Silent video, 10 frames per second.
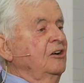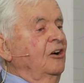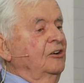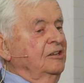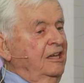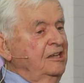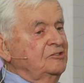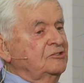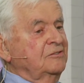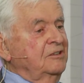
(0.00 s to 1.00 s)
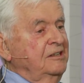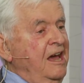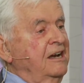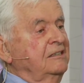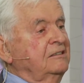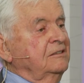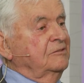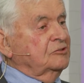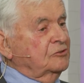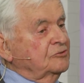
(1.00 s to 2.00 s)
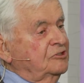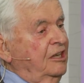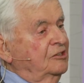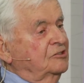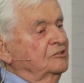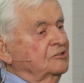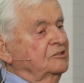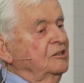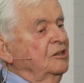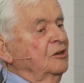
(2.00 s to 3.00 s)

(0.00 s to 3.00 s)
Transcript: on each of the narrative associations